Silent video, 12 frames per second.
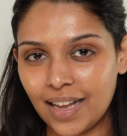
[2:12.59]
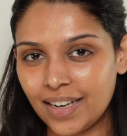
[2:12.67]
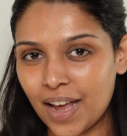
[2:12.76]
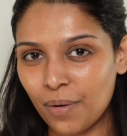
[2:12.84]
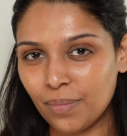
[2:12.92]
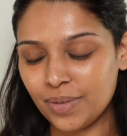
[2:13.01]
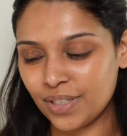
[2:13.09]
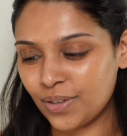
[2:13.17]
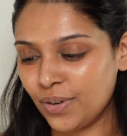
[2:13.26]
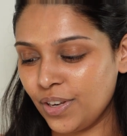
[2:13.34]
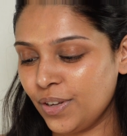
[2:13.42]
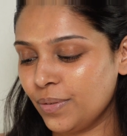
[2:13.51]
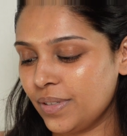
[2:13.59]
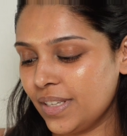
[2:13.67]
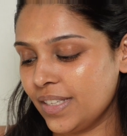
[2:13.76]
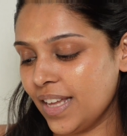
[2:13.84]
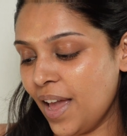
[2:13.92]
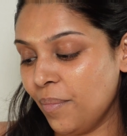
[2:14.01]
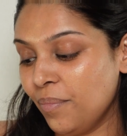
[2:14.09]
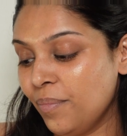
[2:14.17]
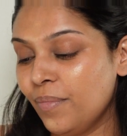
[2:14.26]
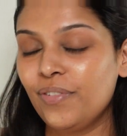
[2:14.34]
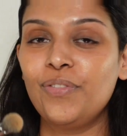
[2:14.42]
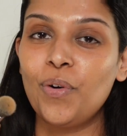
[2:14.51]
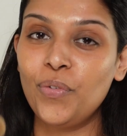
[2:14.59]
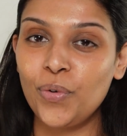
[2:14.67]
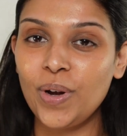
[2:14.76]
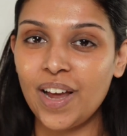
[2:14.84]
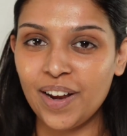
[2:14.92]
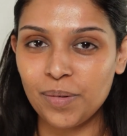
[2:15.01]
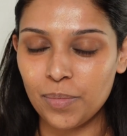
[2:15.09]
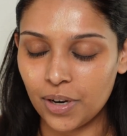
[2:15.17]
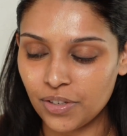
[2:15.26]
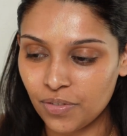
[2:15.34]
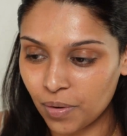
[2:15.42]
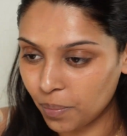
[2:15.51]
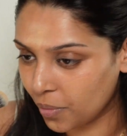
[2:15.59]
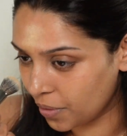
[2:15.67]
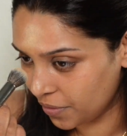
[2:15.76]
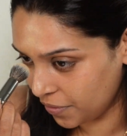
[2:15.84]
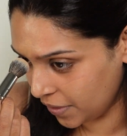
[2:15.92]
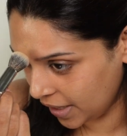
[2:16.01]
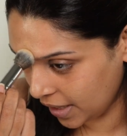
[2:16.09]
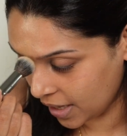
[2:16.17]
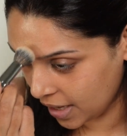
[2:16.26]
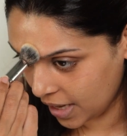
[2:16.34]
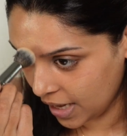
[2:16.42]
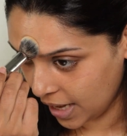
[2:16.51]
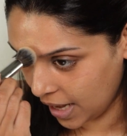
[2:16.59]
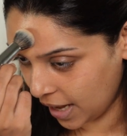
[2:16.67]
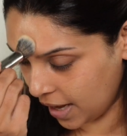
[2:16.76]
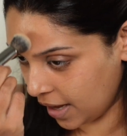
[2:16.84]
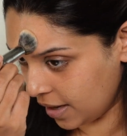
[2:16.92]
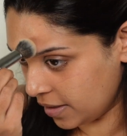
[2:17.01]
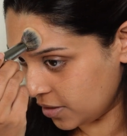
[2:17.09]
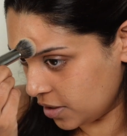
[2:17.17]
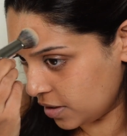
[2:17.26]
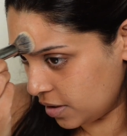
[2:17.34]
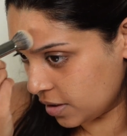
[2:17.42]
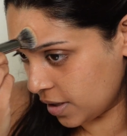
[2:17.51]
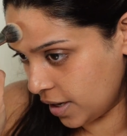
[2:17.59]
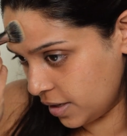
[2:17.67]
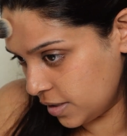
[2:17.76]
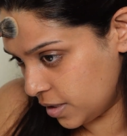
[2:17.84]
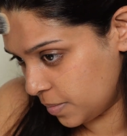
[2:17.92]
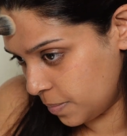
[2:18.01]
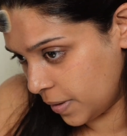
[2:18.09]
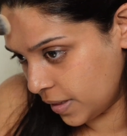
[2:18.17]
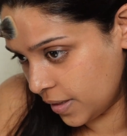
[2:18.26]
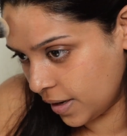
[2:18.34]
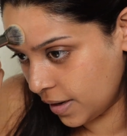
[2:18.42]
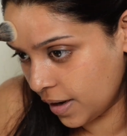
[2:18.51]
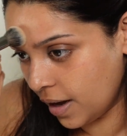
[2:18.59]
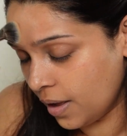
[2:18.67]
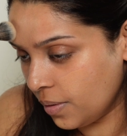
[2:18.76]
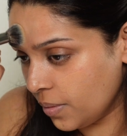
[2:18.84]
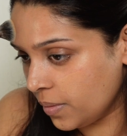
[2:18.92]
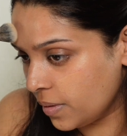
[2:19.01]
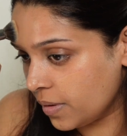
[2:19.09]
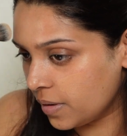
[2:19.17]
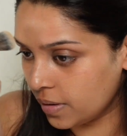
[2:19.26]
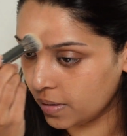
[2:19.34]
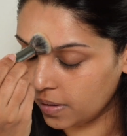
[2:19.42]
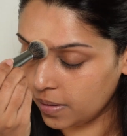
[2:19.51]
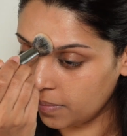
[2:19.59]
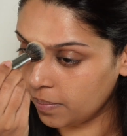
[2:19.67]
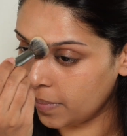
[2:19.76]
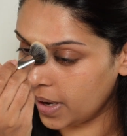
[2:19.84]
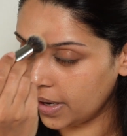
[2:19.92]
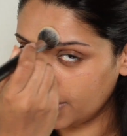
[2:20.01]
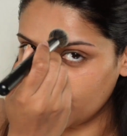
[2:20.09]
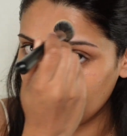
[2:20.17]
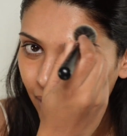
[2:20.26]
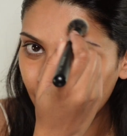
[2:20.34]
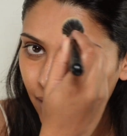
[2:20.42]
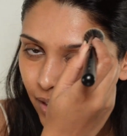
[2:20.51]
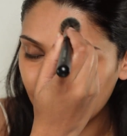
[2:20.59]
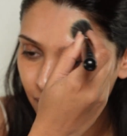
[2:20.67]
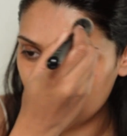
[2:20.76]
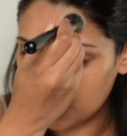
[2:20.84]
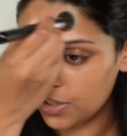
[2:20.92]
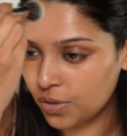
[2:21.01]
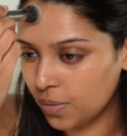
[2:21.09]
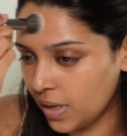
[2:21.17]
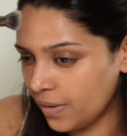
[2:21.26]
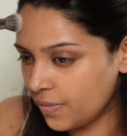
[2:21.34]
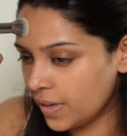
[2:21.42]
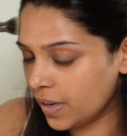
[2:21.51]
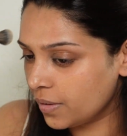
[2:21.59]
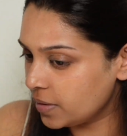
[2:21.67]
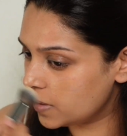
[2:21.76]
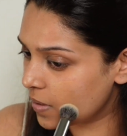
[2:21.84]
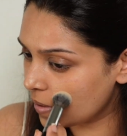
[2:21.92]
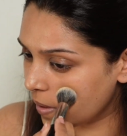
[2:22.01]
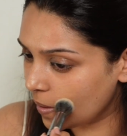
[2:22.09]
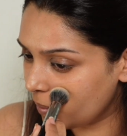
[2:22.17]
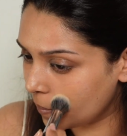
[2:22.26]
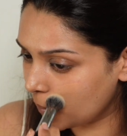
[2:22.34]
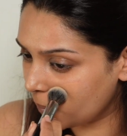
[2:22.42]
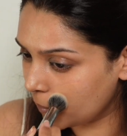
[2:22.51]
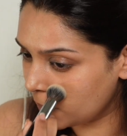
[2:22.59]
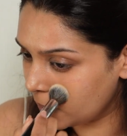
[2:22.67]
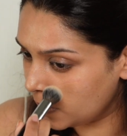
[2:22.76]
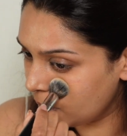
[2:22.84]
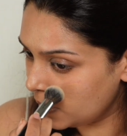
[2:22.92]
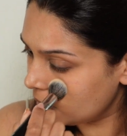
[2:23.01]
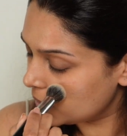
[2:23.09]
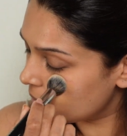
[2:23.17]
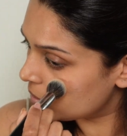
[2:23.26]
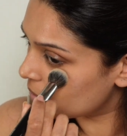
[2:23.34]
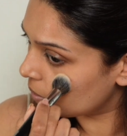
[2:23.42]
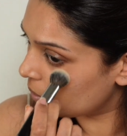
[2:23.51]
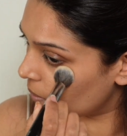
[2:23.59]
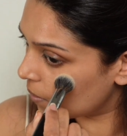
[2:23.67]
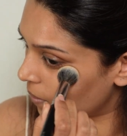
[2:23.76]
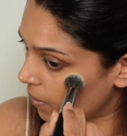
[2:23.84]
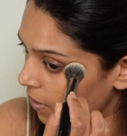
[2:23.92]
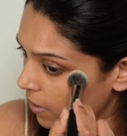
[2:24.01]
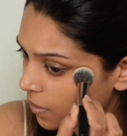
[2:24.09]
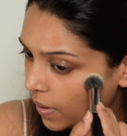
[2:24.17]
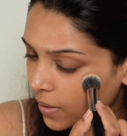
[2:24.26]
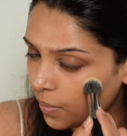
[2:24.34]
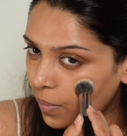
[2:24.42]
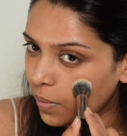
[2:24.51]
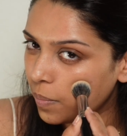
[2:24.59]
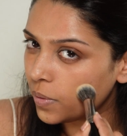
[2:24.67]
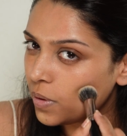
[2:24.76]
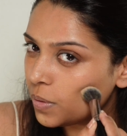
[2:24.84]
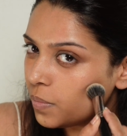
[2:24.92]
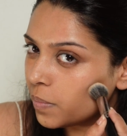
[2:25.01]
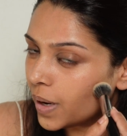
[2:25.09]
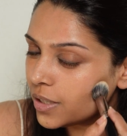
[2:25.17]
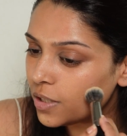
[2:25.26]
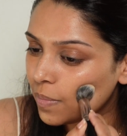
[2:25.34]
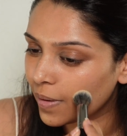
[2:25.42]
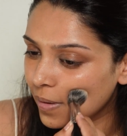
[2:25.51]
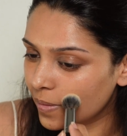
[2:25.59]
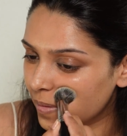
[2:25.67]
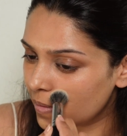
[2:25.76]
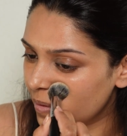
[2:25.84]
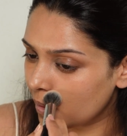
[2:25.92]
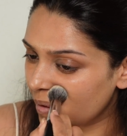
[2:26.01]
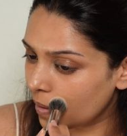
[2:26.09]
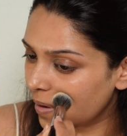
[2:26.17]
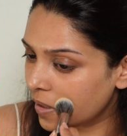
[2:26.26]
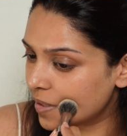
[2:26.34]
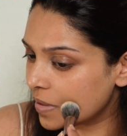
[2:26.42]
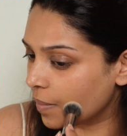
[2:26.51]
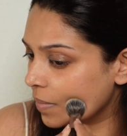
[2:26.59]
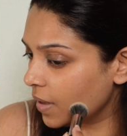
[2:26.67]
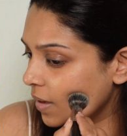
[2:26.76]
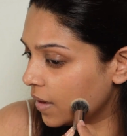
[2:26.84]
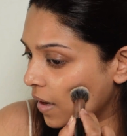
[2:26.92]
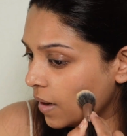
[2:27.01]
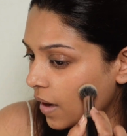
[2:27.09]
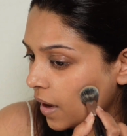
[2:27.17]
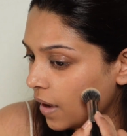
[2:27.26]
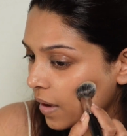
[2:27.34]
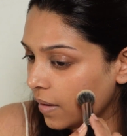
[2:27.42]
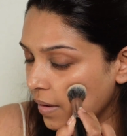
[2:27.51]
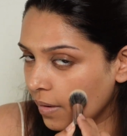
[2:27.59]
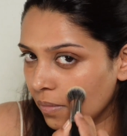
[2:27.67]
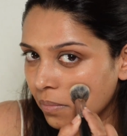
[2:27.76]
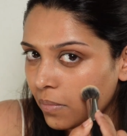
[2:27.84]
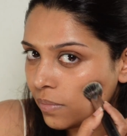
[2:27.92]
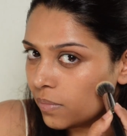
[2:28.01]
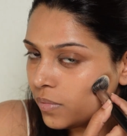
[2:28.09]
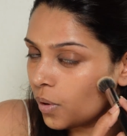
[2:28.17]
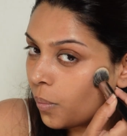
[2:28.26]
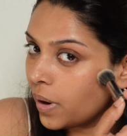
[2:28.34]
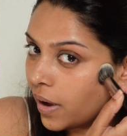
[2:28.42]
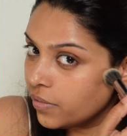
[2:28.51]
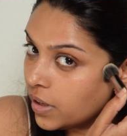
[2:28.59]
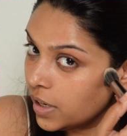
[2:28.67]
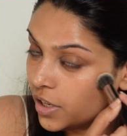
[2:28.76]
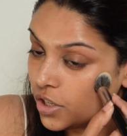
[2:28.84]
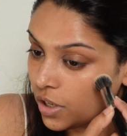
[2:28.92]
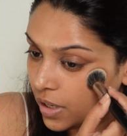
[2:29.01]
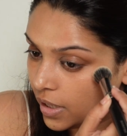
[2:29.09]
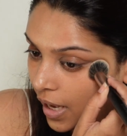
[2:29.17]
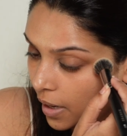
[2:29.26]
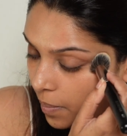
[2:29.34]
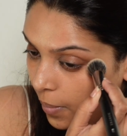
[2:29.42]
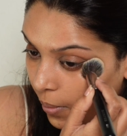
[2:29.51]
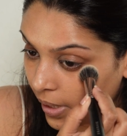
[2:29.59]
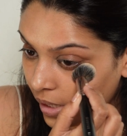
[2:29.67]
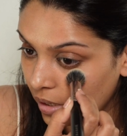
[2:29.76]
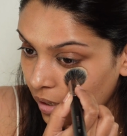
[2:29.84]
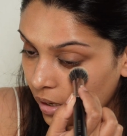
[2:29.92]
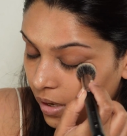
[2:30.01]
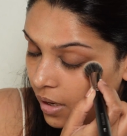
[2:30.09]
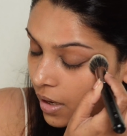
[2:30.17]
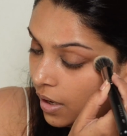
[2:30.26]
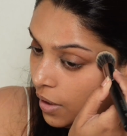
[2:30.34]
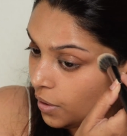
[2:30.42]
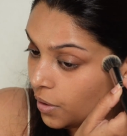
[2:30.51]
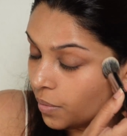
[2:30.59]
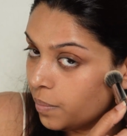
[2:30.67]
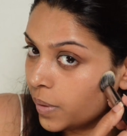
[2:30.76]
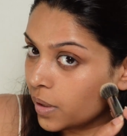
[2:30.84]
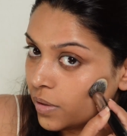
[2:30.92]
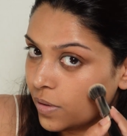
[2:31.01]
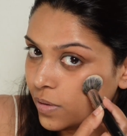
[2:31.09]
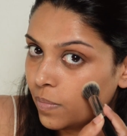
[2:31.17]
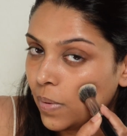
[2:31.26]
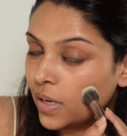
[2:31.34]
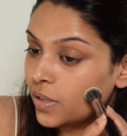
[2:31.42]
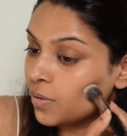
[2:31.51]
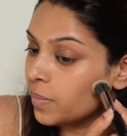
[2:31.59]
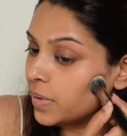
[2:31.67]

And now I'm just going to use this M449 brush from Morphe and just kind of spread that out. My goal here is just to even out the skin tone. So, you know, I don't want to put too much because it's something that I don't have the leisure at that point, you know, because you spend so